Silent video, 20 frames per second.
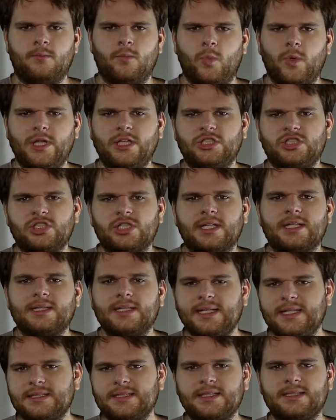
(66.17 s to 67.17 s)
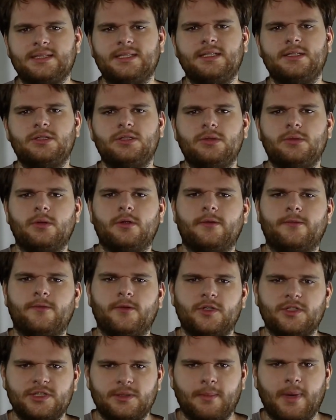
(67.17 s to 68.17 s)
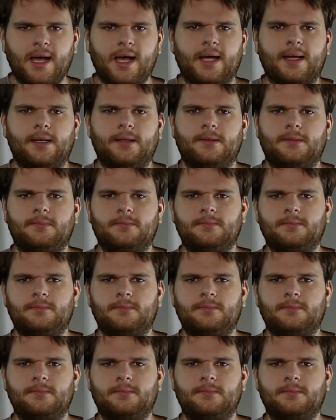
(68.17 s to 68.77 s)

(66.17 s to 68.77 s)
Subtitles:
Which leads us into our first mod.